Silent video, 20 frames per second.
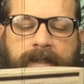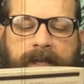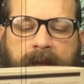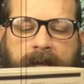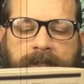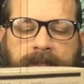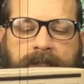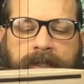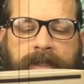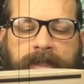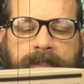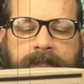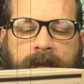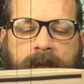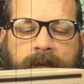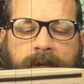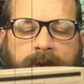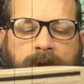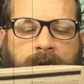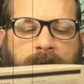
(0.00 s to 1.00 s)
sketches,
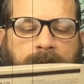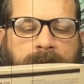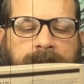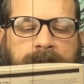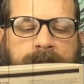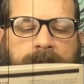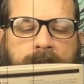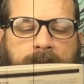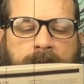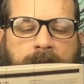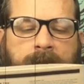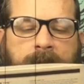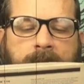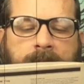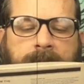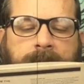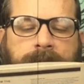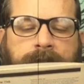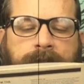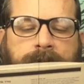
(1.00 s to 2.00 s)
and notes that are
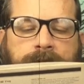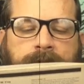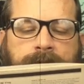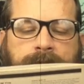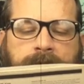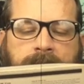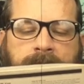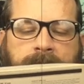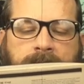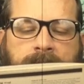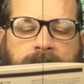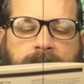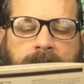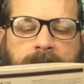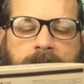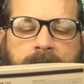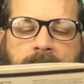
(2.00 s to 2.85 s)
added to the treatment.